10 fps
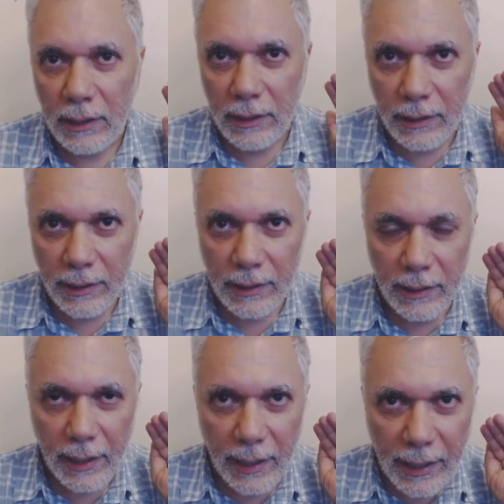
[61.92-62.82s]

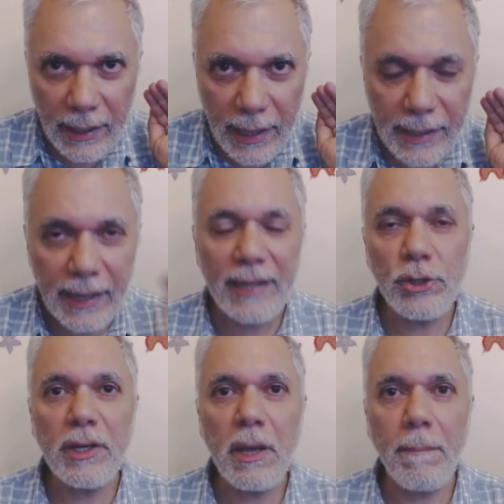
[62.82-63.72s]
the
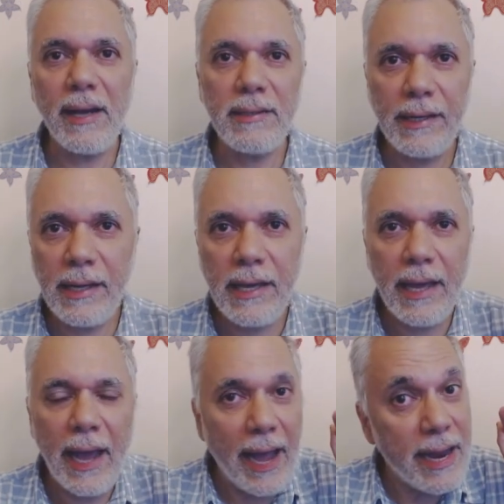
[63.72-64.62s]
intellectual
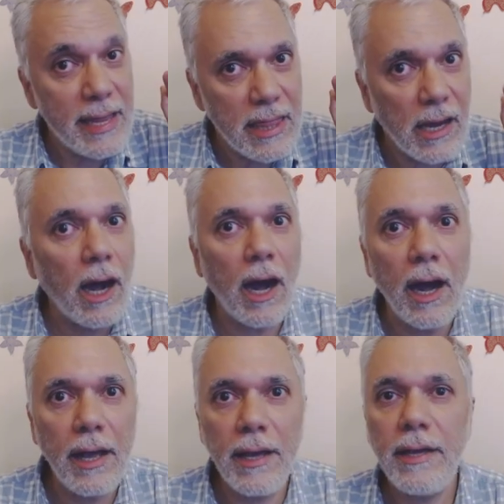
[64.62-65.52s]
capacity and the
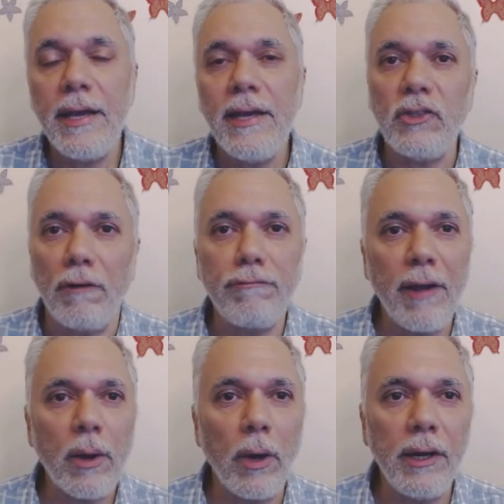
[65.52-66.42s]
high
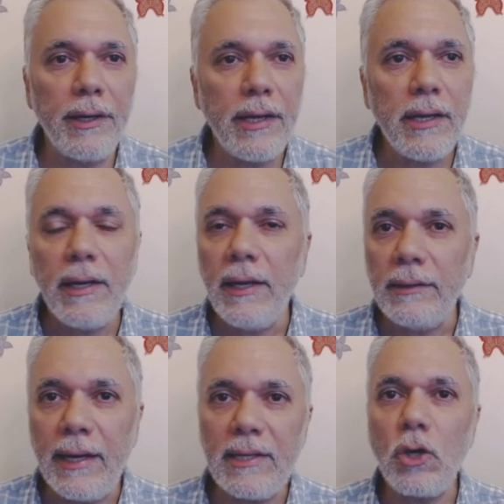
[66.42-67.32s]
software quality
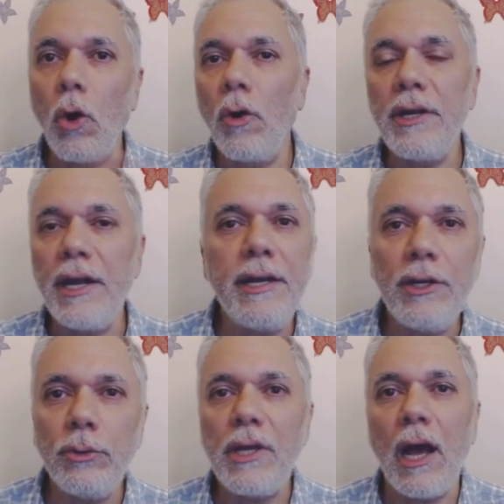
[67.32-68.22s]
that has gone
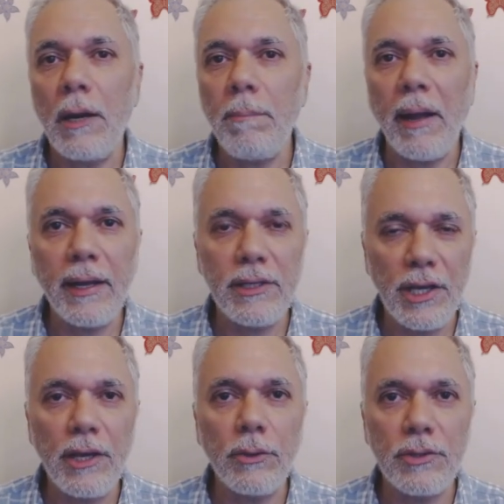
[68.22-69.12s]
into the R
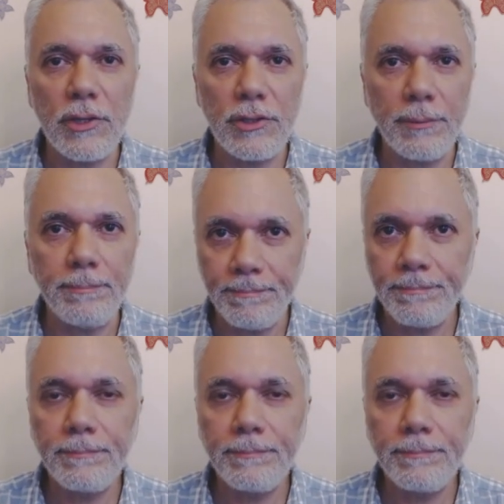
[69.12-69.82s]
package ecosystem.